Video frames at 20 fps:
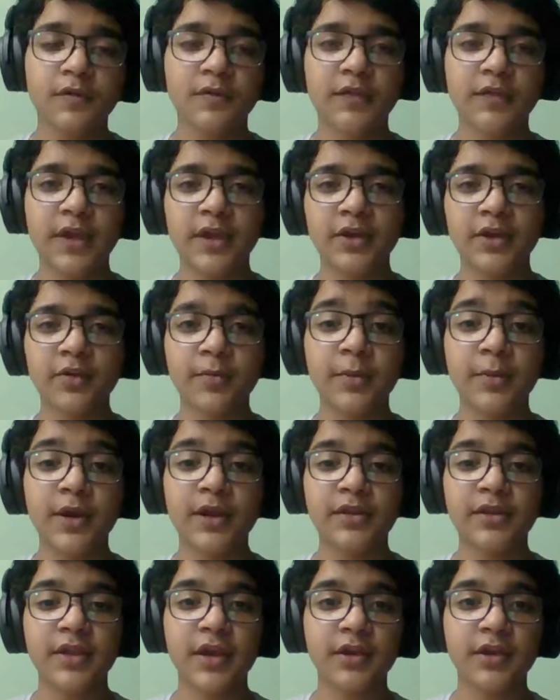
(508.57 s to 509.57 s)
So thank you,
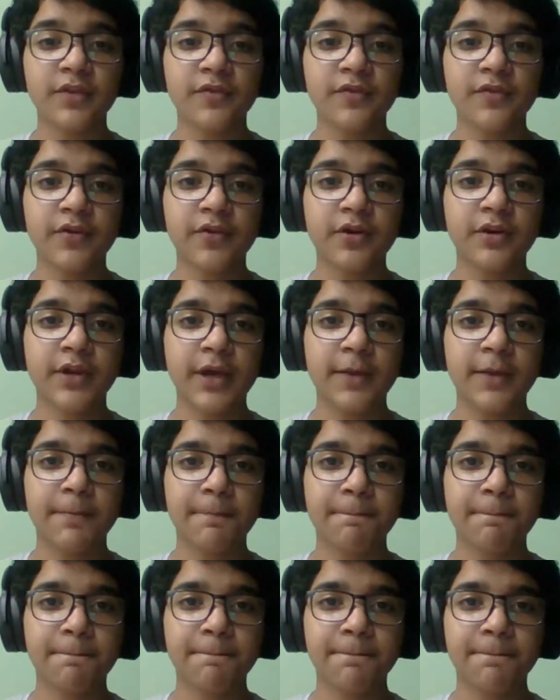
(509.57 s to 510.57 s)
Mel. Thank you for your time.
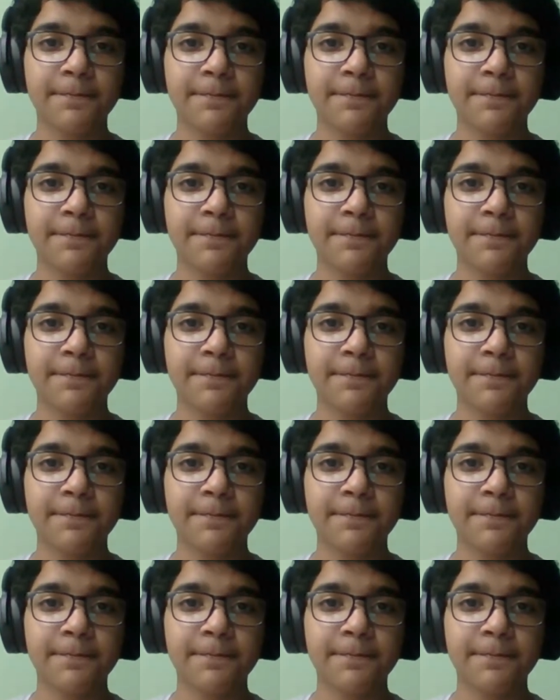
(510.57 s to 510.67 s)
